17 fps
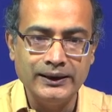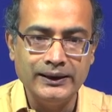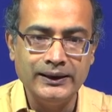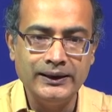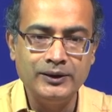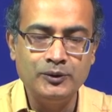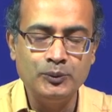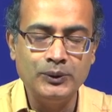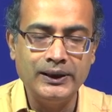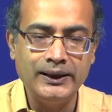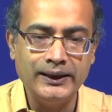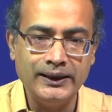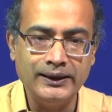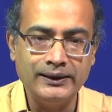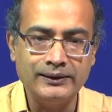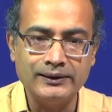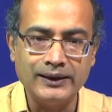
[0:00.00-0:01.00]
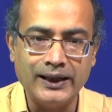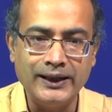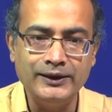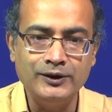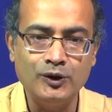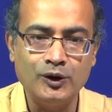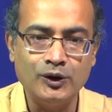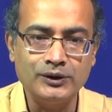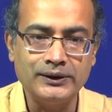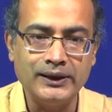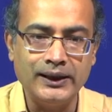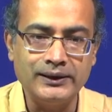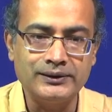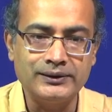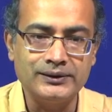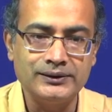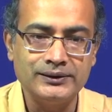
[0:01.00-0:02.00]
it will again ride on
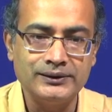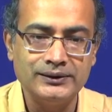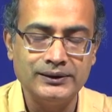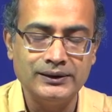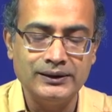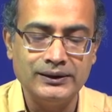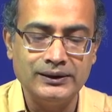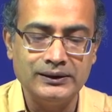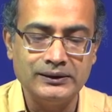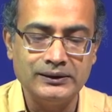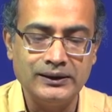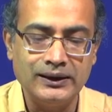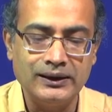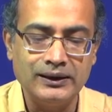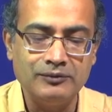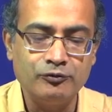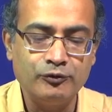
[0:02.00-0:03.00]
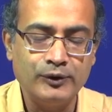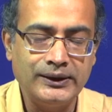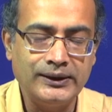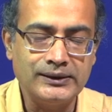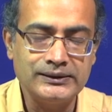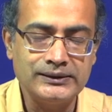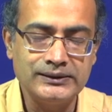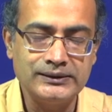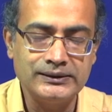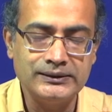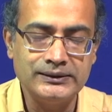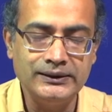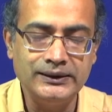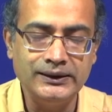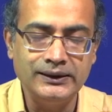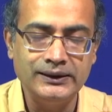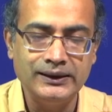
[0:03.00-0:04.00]
that the fetus
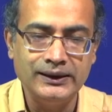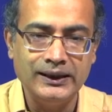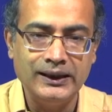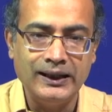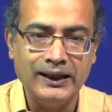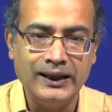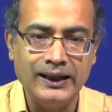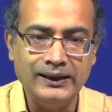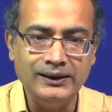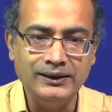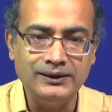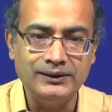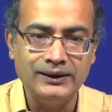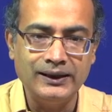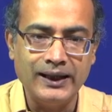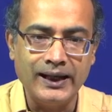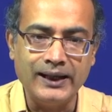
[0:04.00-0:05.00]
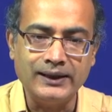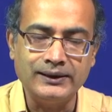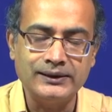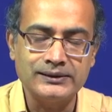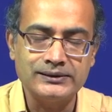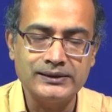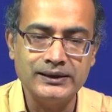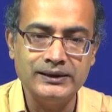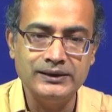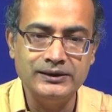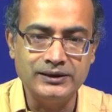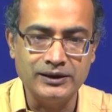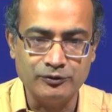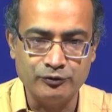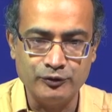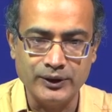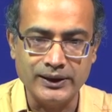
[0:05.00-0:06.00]
ECG and act as an
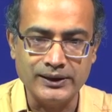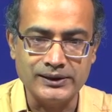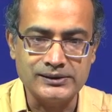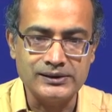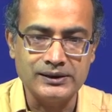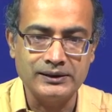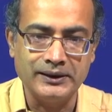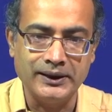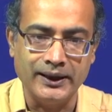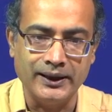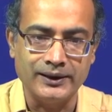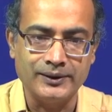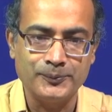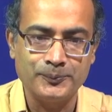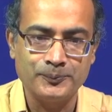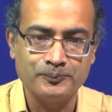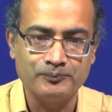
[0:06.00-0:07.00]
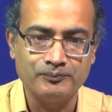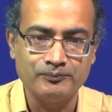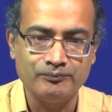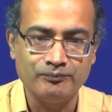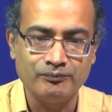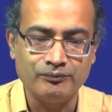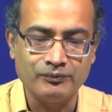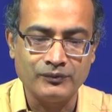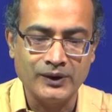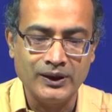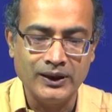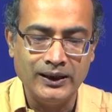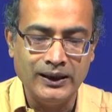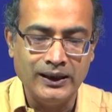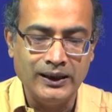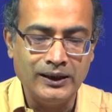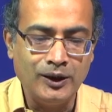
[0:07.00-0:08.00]
interference there.
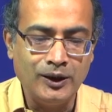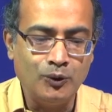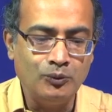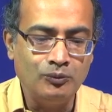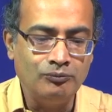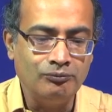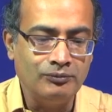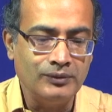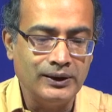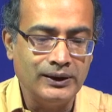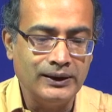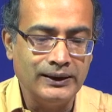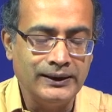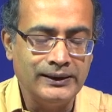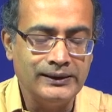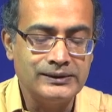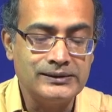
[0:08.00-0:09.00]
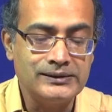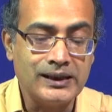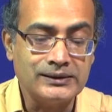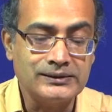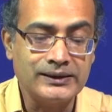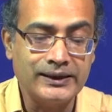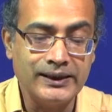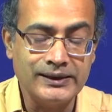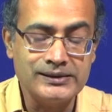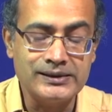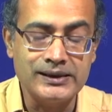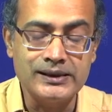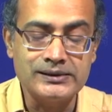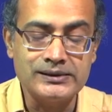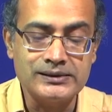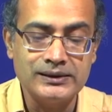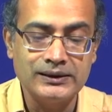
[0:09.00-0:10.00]
Now, in such
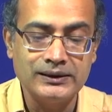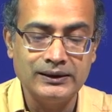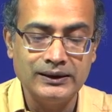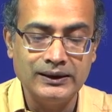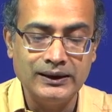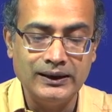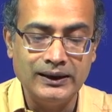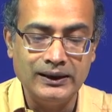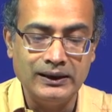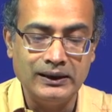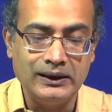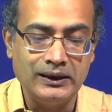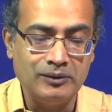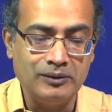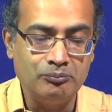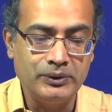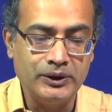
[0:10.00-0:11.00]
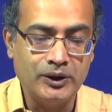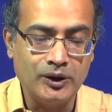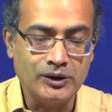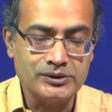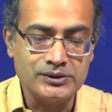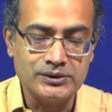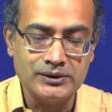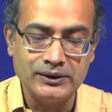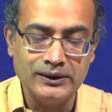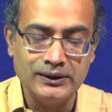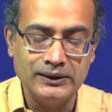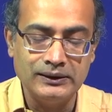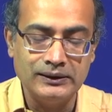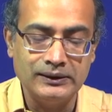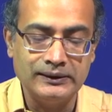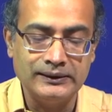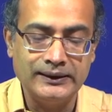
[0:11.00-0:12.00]
cases, because
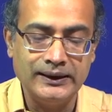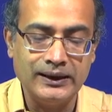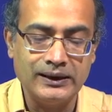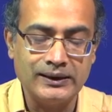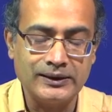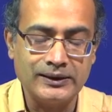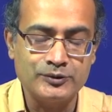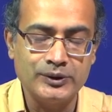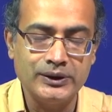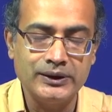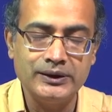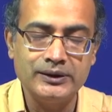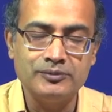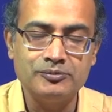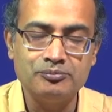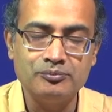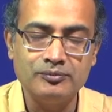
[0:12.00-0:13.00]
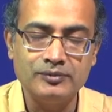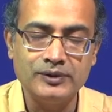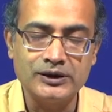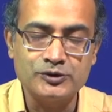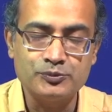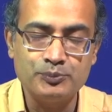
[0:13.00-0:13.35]
they are actually the